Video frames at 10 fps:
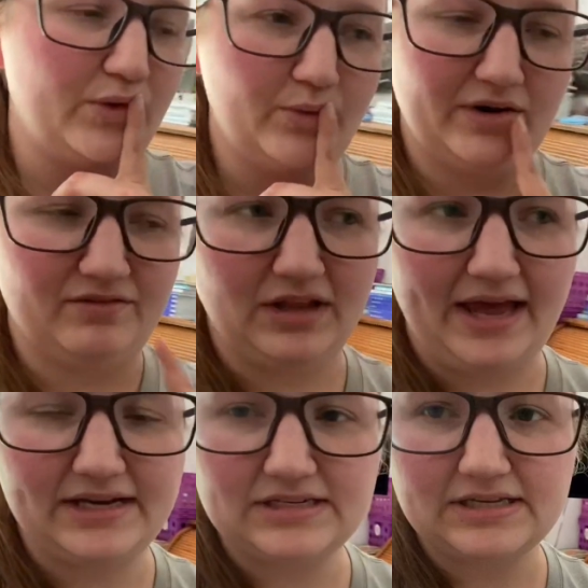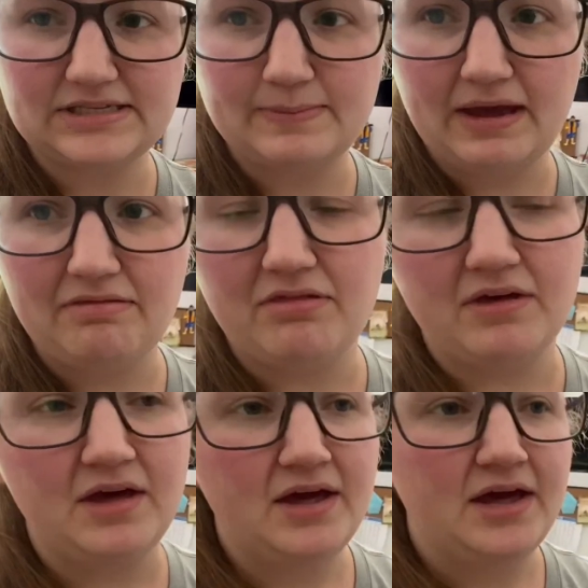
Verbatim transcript: we would have liked this month.